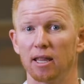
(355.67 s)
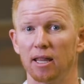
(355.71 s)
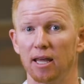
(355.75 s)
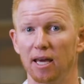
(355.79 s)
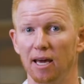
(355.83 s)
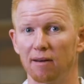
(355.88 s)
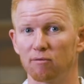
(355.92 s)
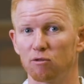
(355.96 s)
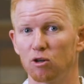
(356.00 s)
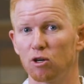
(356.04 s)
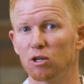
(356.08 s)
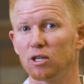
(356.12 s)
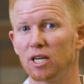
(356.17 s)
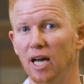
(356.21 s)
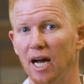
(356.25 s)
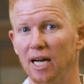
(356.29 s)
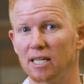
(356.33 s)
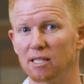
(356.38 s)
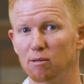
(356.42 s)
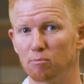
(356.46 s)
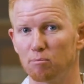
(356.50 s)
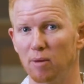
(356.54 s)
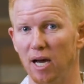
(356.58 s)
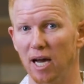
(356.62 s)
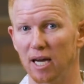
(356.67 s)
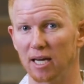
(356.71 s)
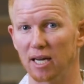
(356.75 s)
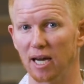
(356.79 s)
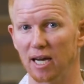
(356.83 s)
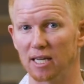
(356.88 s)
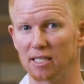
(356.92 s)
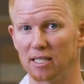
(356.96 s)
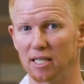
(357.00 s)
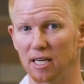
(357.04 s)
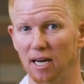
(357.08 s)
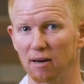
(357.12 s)
They have good guys and bad
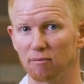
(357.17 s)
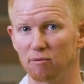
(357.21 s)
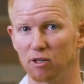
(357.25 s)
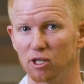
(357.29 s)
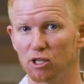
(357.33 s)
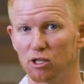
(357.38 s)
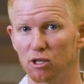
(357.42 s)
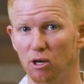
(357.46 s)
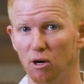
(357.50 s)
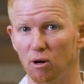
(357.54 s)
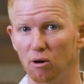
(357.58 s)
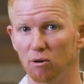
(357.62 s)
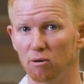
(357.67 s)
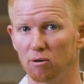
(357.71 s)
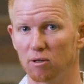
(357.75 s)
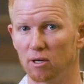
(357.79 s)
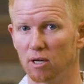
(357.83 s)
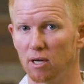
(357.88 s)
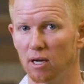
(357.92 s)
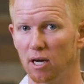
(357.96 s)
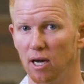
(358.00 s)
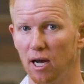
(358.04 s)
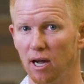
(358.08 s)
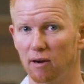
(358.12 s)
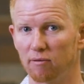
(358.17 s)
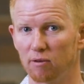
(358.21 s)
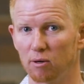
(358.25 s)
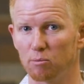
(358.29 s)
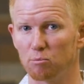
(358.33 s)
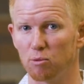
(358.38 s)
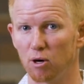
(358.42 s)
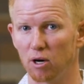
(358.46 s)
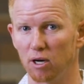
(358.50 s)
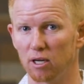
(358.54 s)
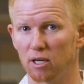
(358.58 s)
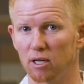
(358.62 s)
guys in every show, every
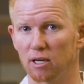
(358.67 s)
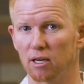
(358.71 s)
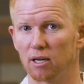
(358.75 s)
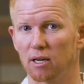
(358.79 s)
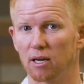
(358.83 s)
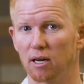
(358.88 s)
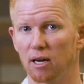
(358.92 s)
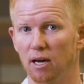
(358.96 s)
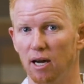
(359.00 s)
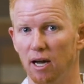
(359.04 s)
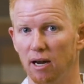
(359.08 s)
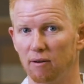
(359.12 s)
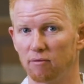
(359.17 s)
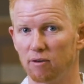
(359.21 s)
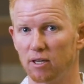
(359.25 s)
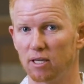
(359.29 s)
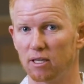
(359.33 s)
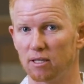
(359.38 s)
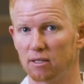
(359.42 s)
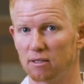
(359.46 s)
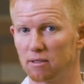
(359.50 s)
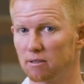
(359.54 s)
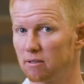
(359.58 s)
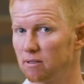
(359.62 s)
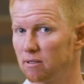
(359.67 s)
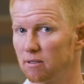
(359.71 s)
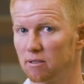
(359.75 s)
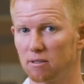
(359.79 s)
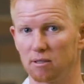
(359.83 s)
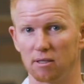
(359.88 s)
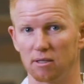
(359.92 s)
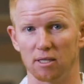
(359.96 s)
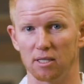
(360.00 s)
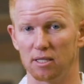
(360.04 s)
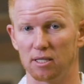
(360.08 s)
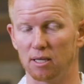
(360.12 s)
book,
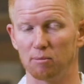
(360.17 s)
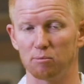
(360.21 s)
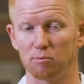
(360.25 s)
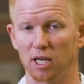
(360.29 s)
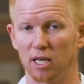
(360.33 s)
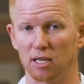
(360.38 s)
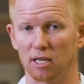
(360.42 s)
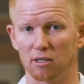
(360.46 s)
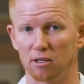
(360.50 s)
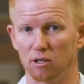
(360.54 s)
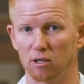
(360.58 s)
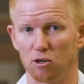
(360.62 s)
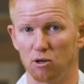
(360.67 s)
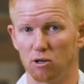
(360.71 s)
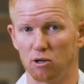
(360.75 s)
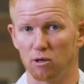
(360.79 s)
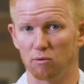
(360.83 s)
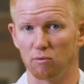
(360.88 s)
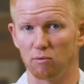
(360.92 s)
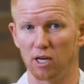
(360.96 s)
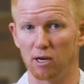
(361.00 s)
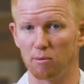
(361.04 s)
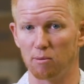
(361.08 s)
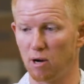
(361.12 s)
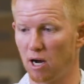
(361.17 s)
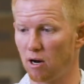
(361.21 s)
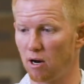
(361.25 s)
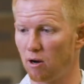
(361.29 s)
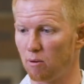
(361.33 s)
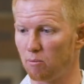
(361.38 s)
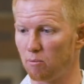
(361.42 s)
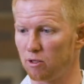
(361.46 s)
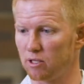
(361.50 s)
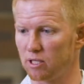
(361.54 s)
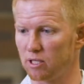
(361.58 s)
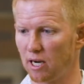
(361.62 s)
it seems like you can read about
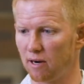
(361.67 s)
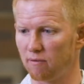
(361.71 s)
almost